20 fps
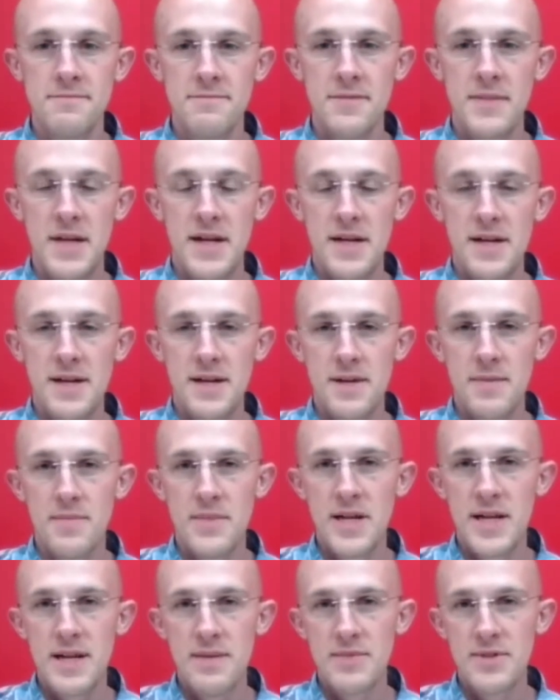Hi,
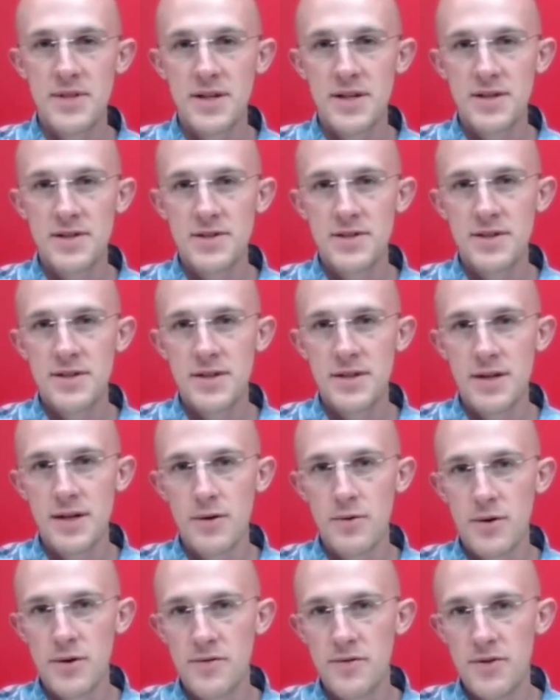my name's Austin, and
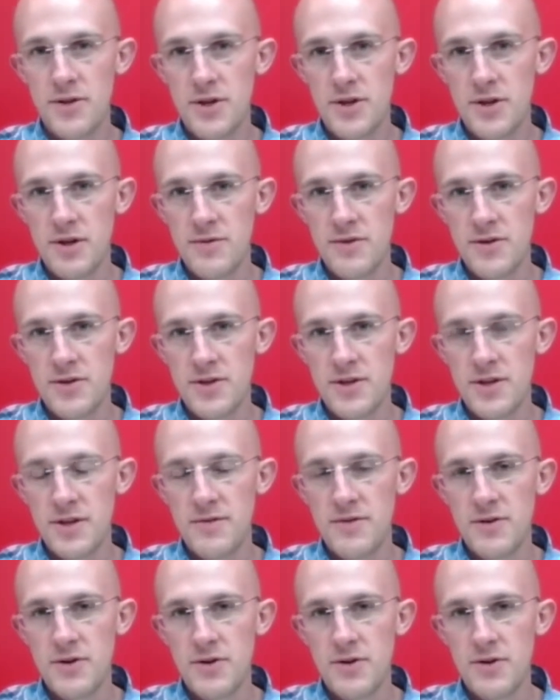I work for the University
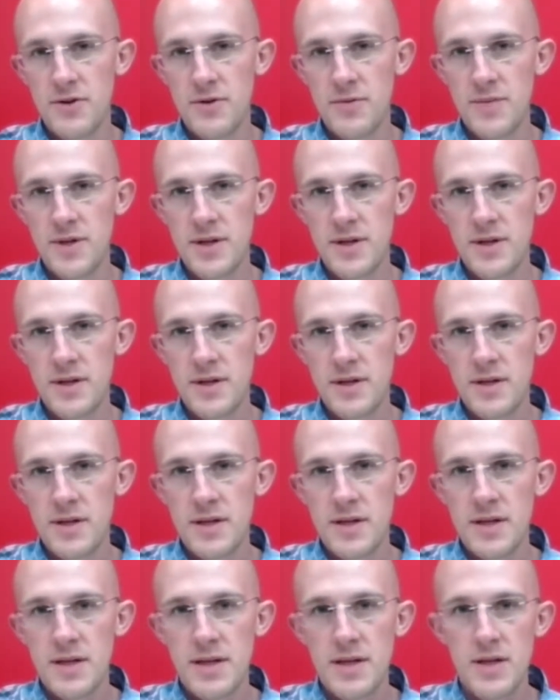of Oklahoma,
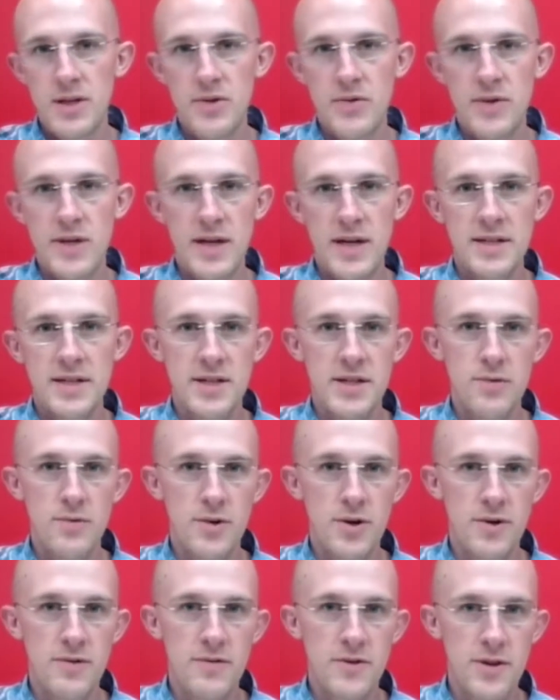doing IT
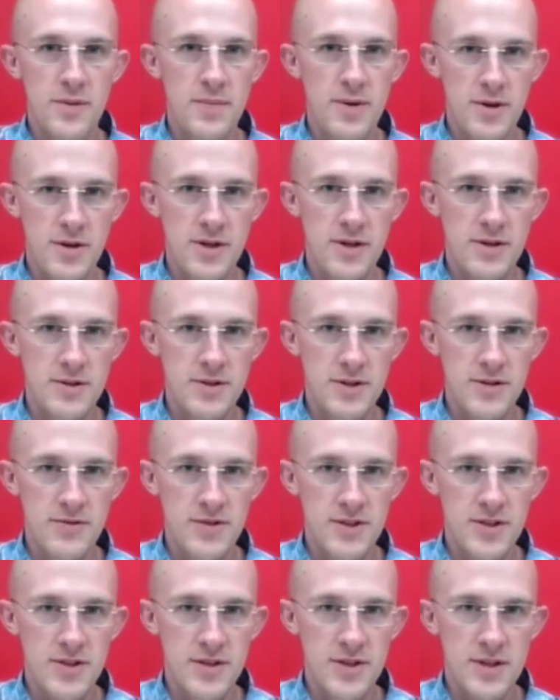work for the Parking
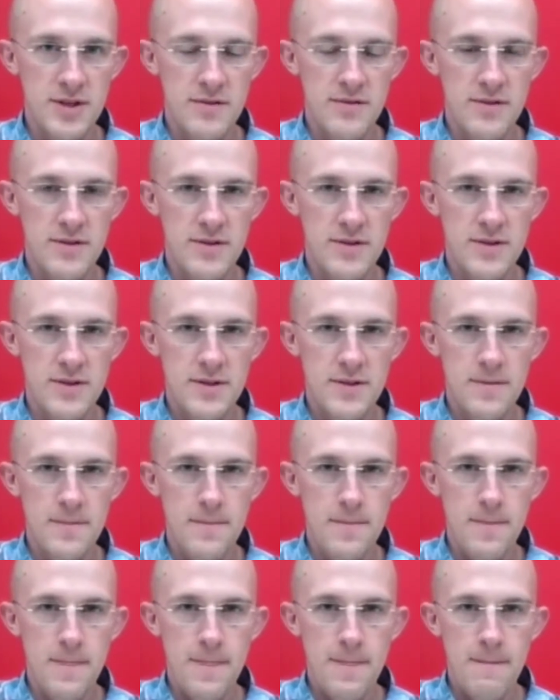Services Office.
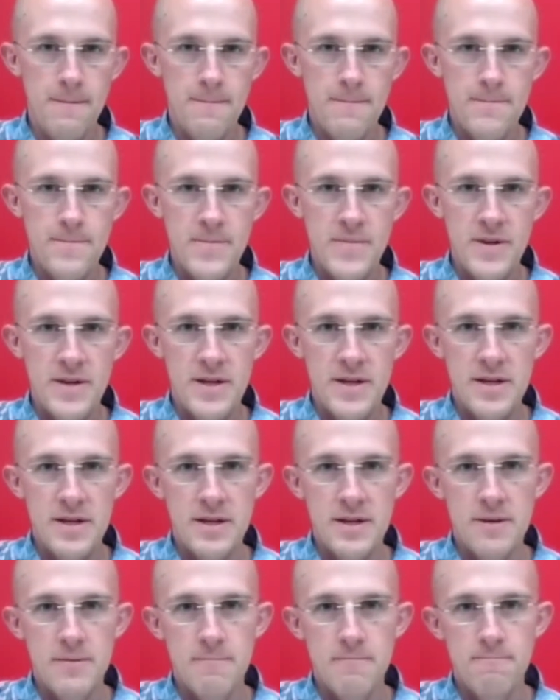
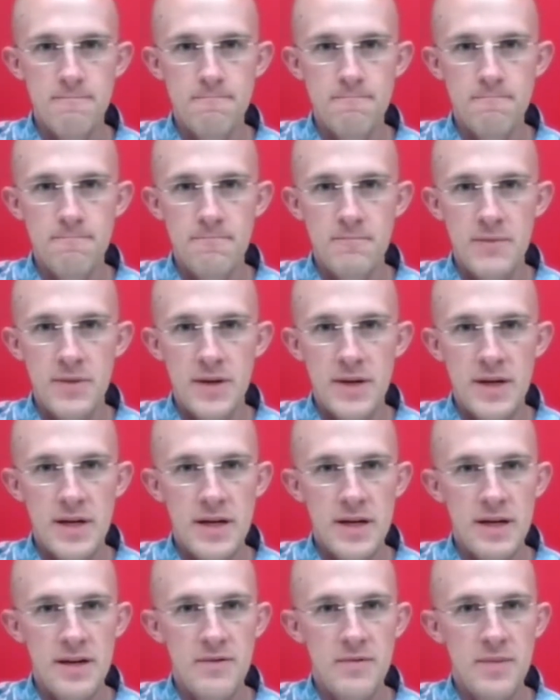I
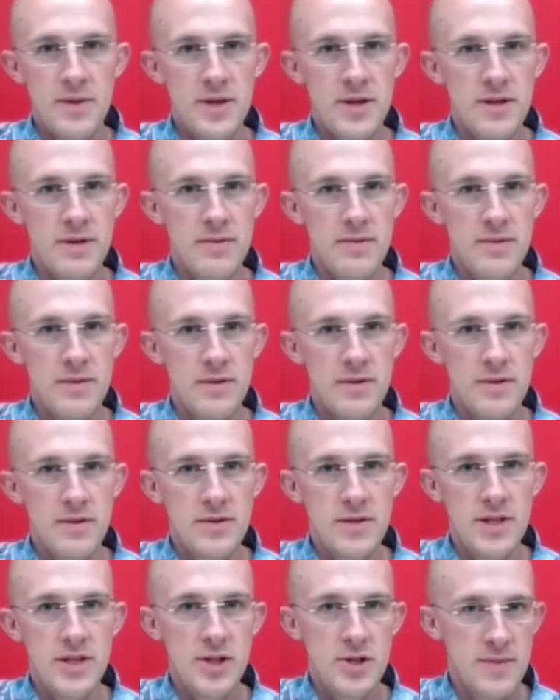have been
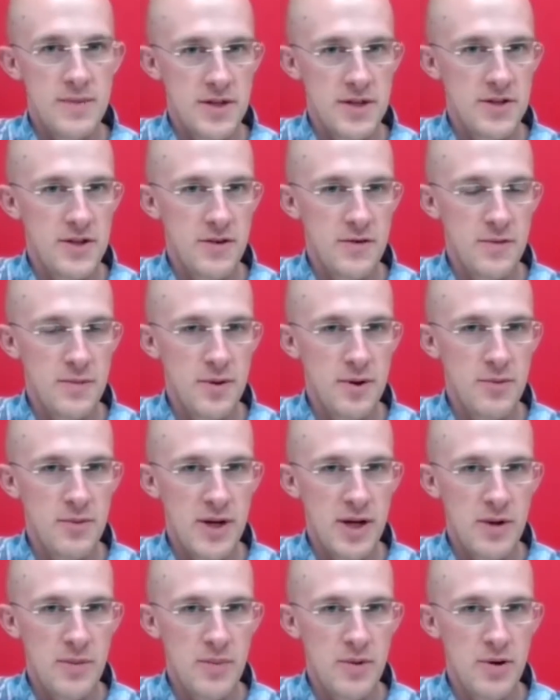teaching myself
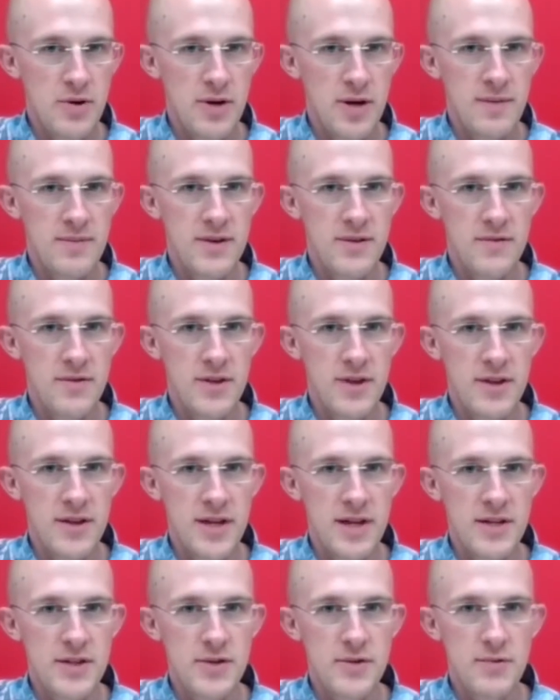programming for the
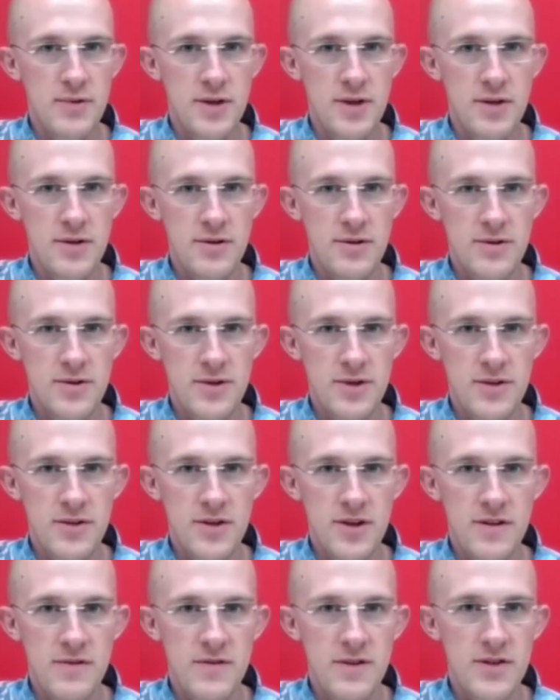last 3 years, and
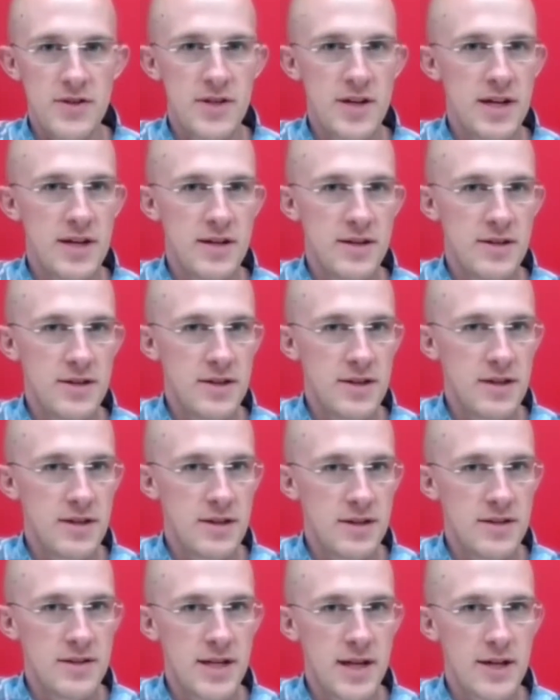so I've decided
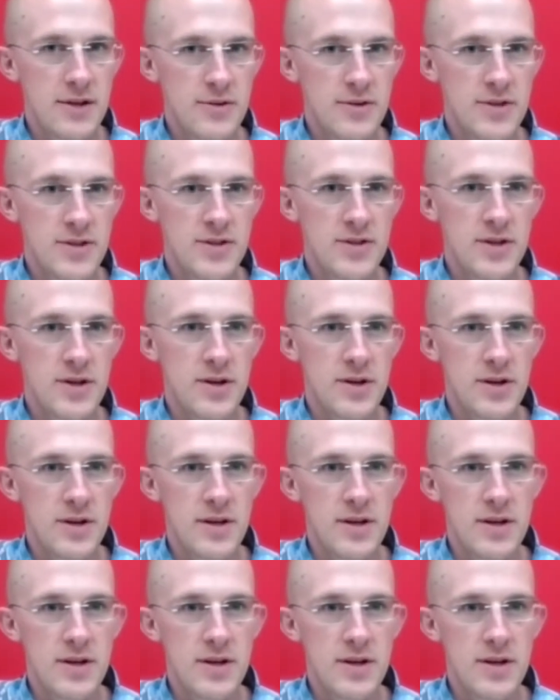to title this talk,